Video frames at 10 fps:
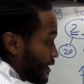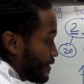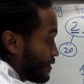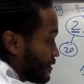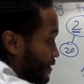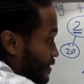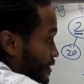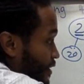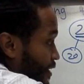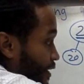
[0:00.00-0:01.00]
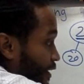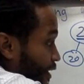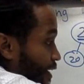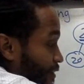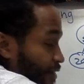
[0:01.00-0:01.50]
80 and
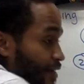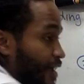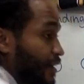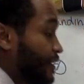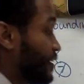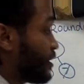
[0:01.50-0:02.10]
less than 90.